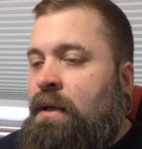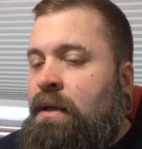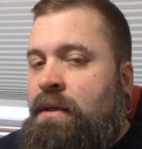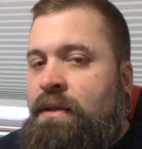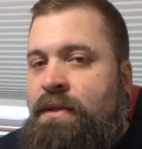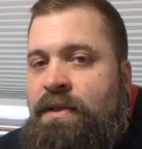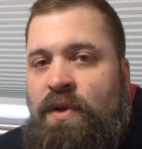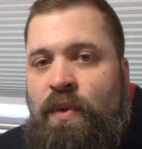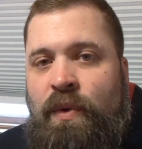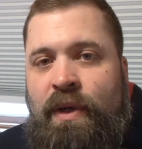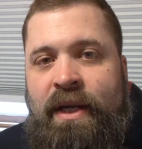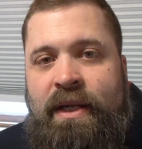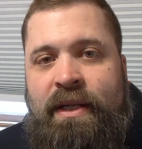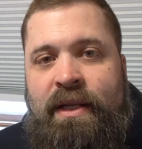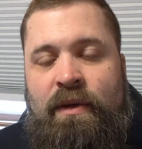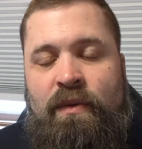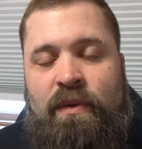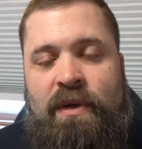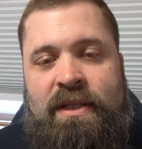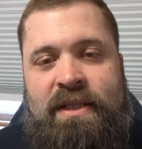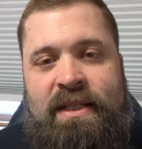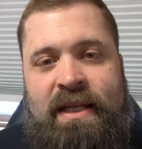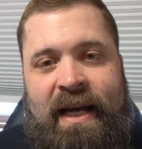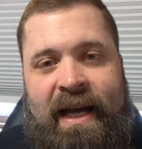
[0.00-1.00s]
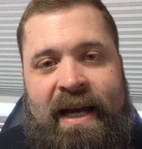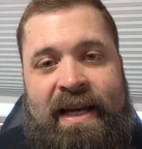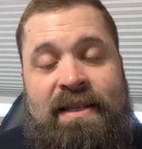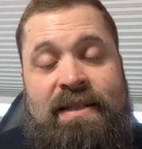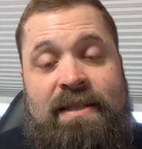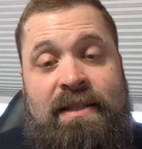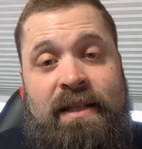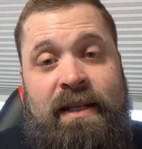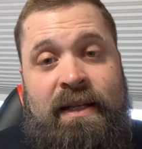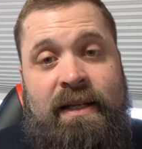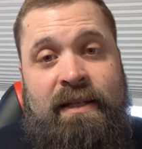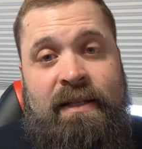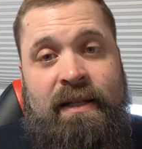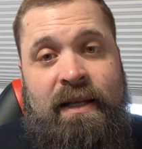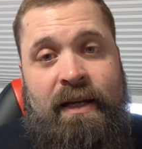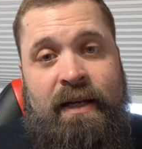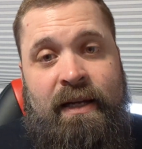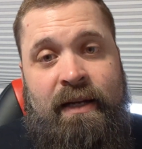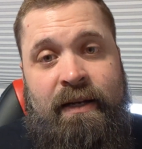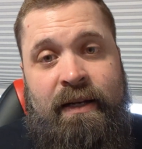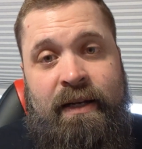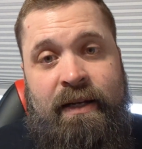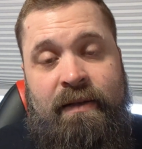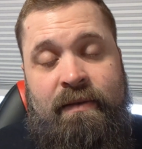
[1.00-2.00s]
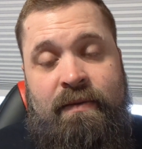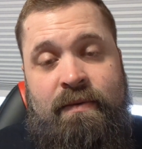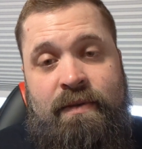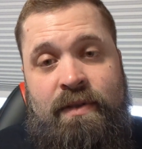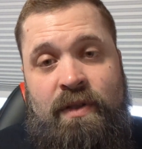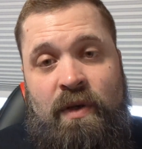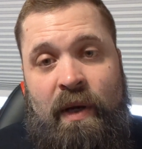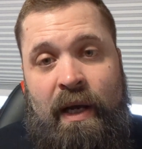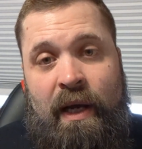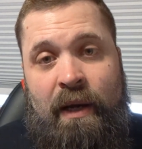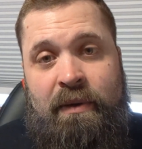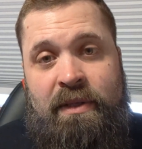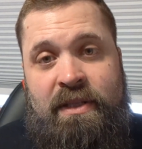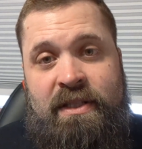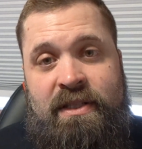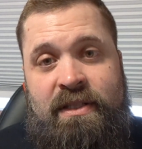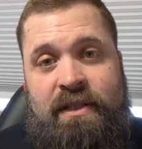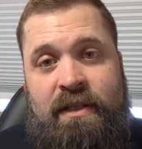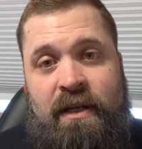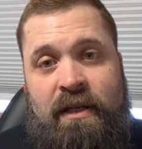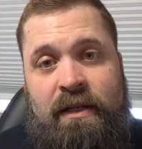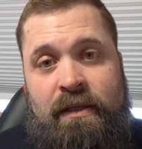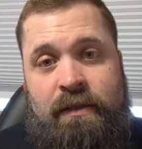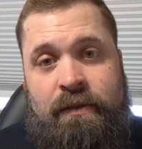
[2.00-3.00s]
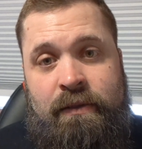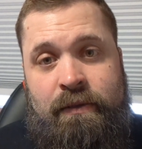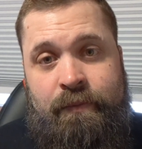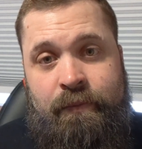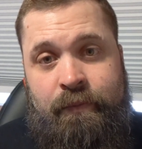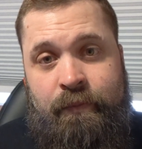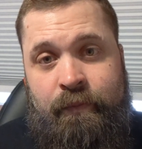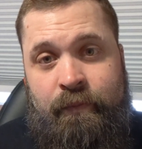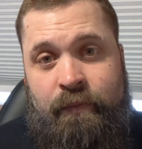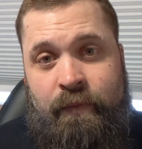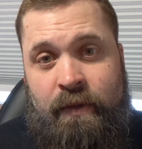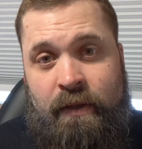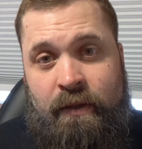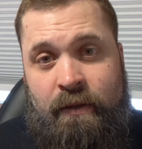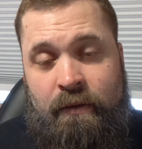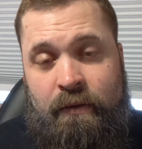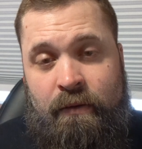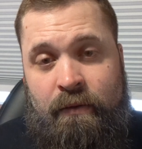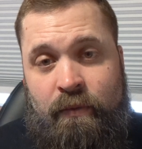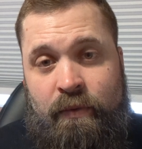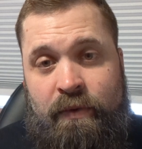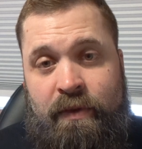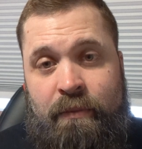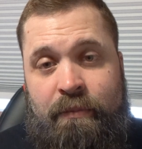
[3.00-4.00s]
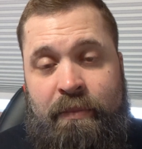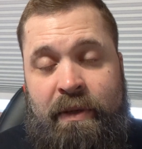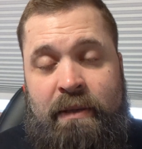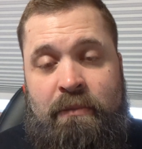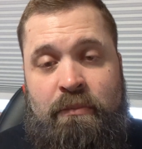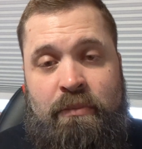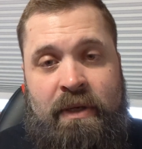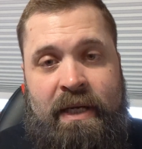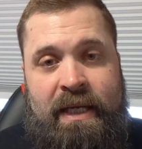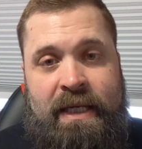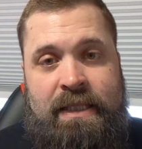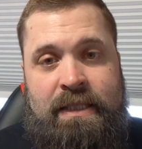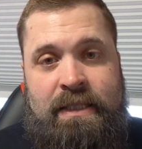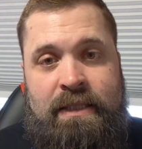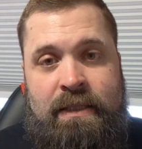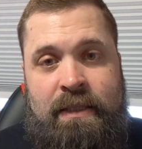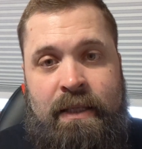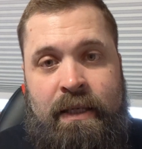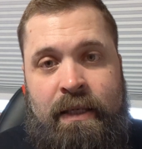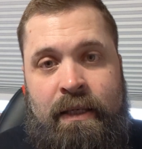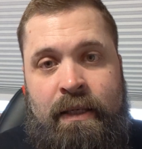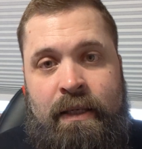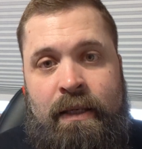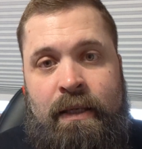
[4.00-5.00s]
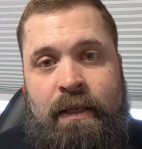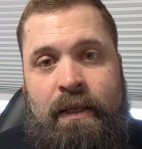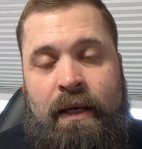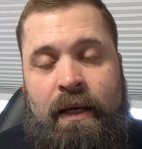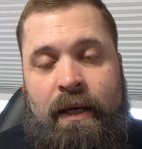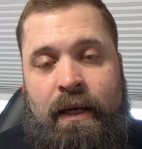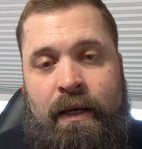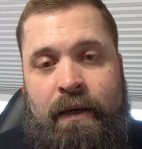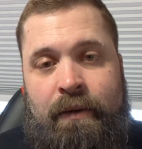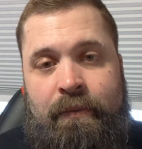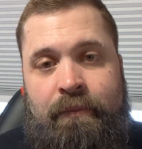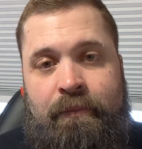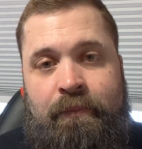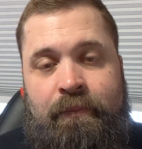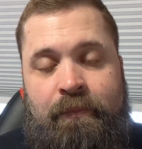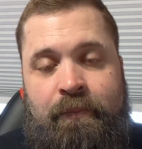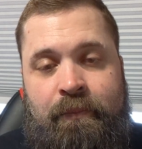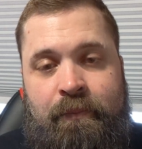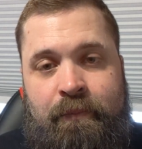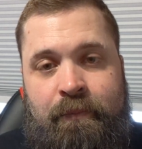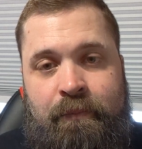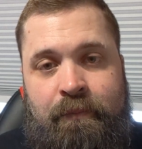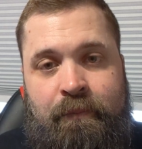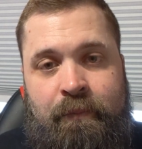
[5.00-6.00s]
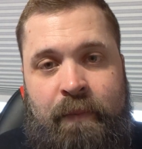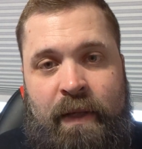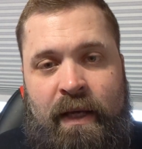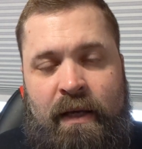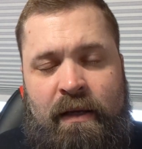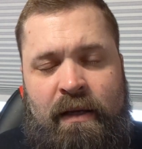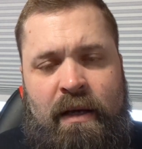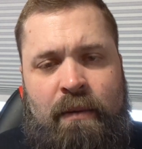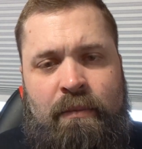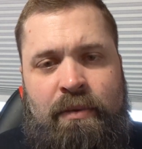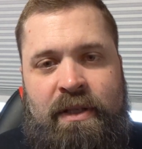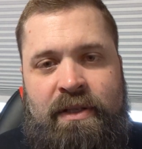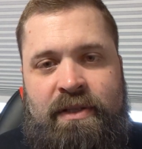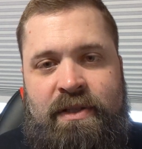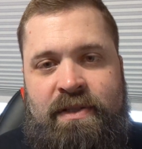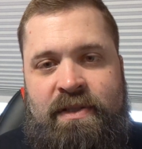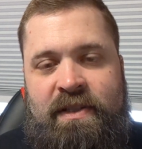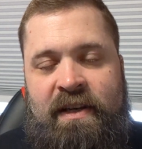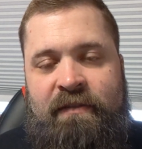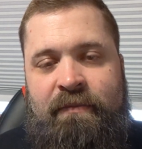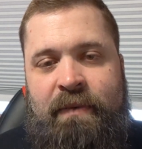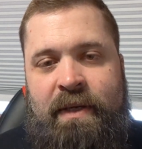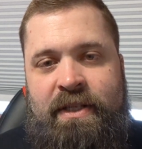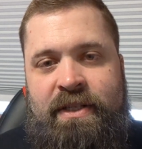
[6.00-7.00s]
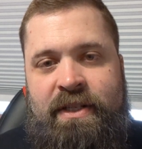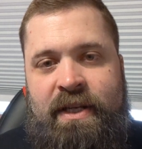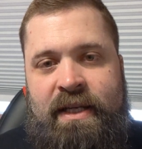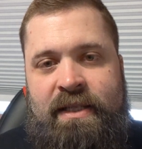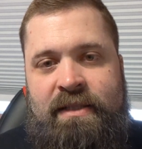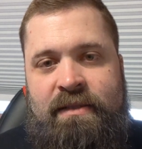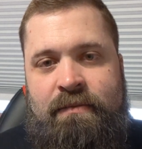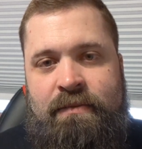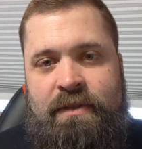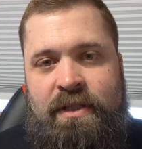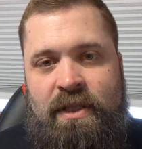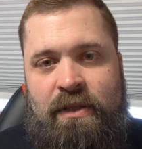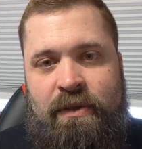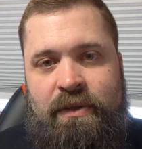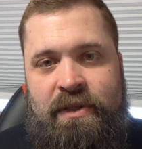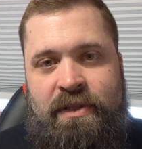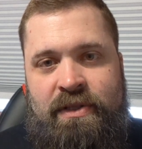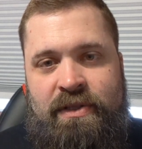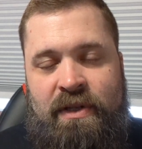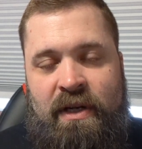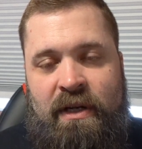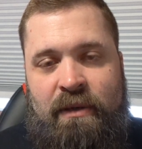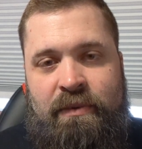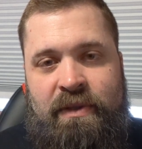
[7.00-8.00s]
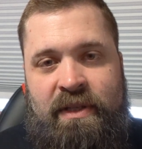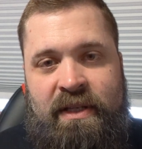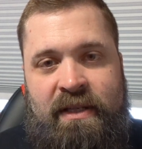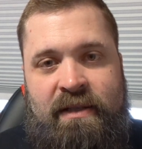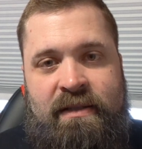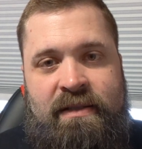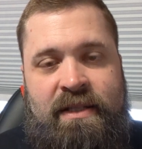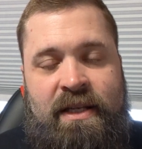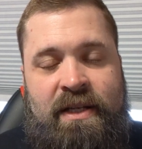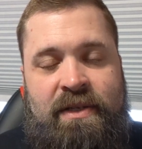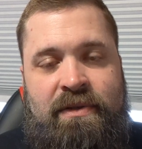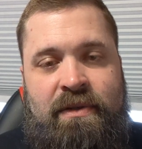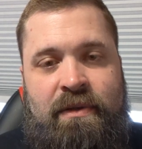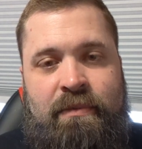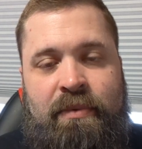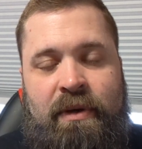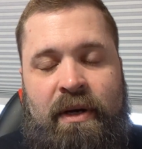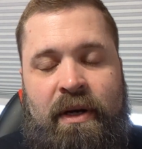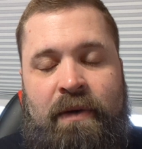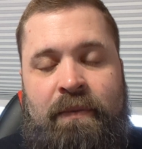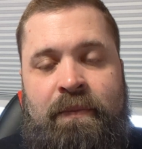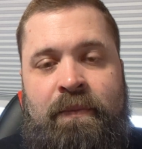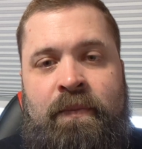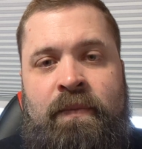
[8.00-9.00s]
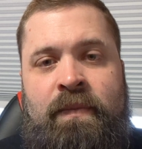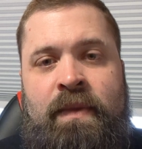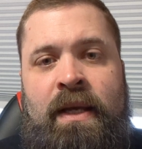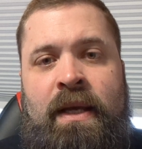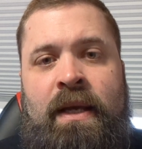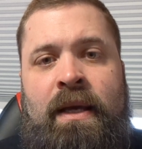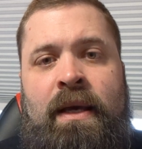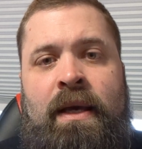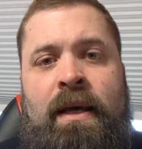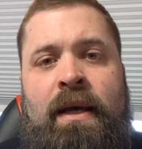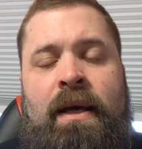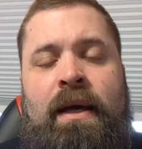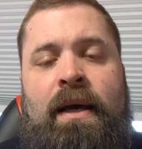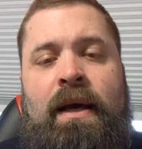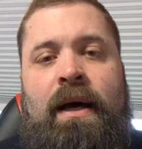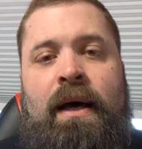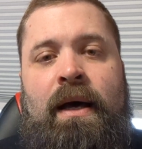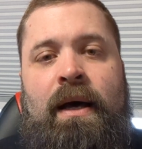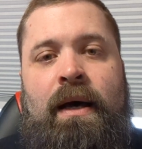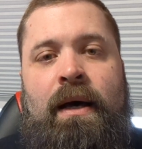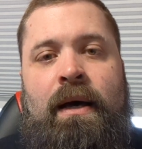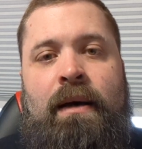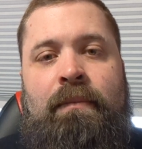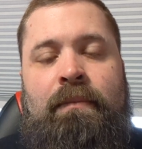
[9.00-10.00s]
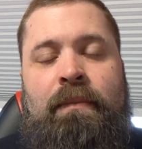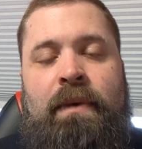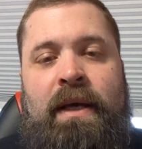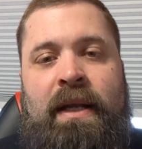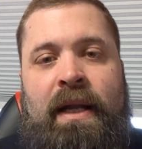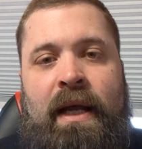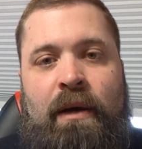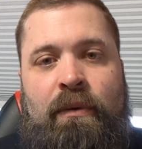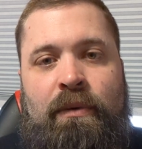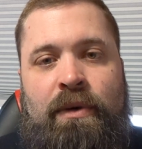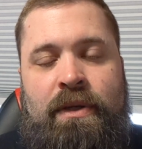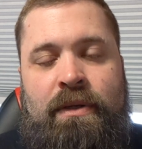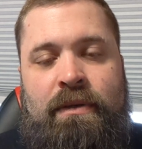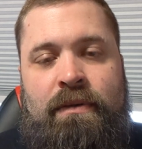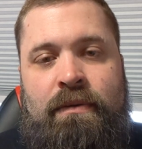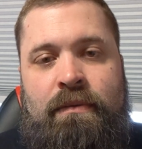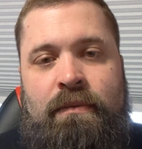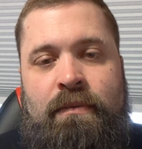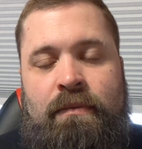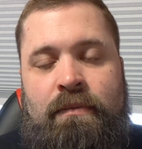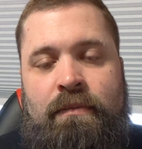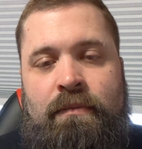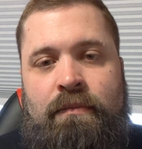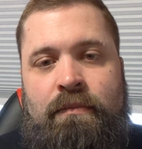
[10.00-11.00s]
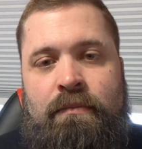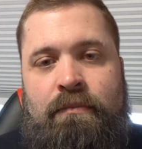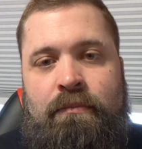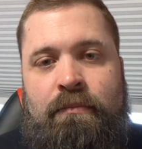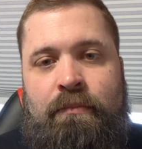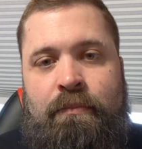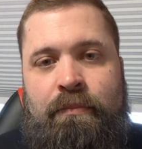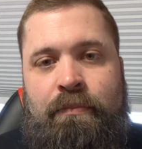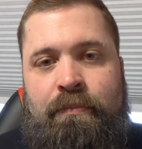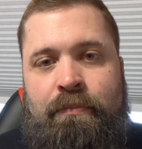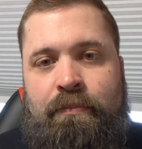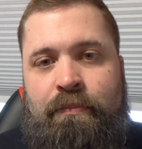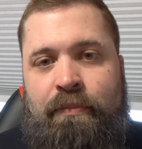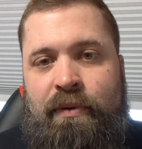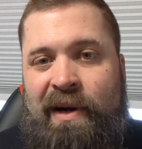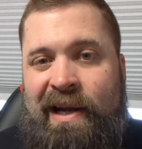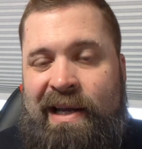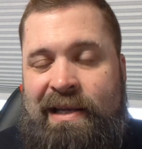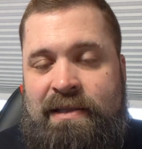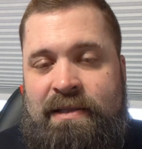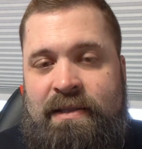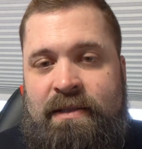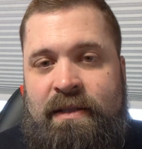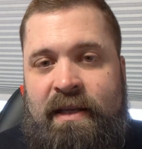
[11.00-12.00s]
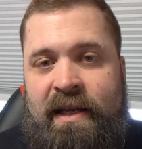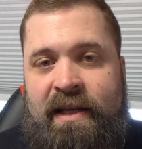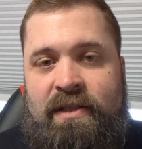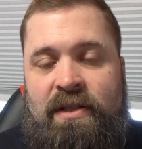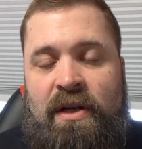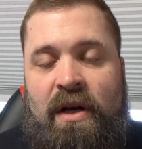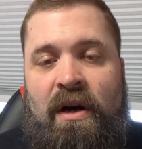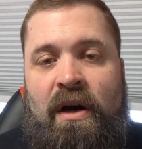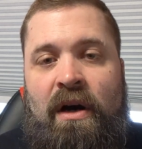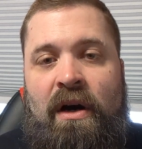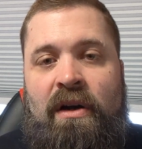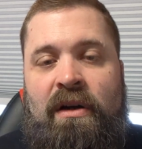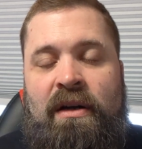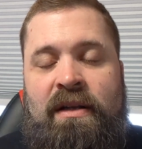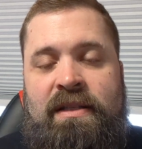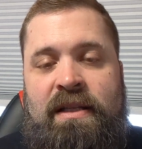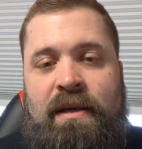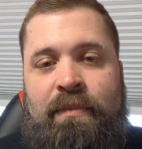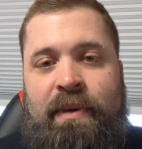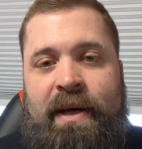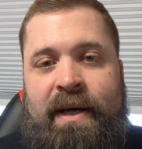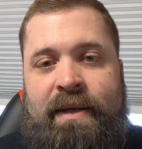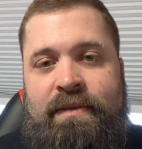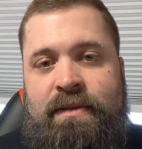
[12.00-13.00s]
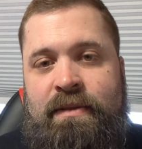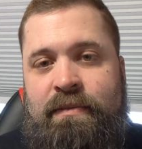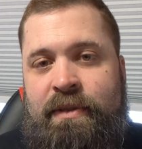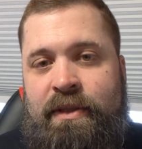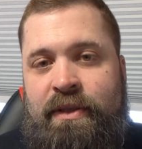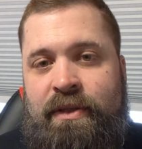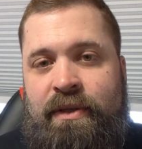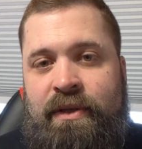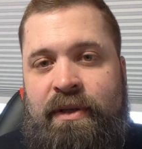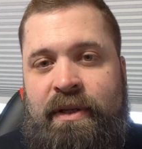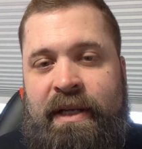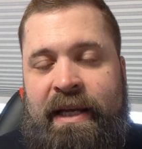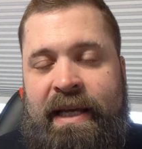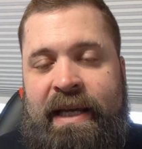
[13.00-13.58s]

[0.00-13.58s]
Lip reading: So what I did was I isolated that area. So I would start with the pin press, a couple inches off my chest. So you start with the concentric part, and I would press as hard as I possibly could